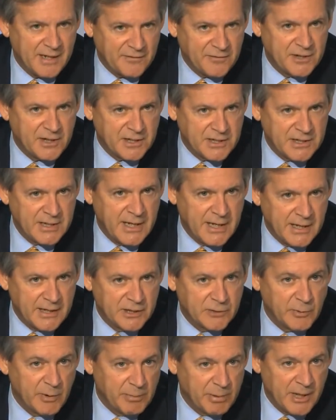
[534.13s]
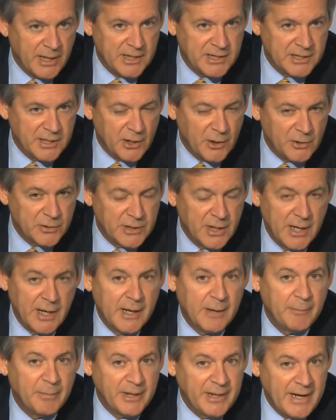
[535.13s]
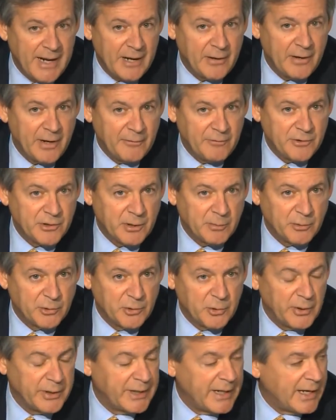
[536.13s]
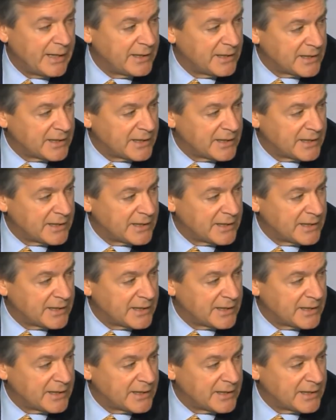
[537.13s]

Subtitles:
F-16s. Replace those. But now they're having trouble doing that.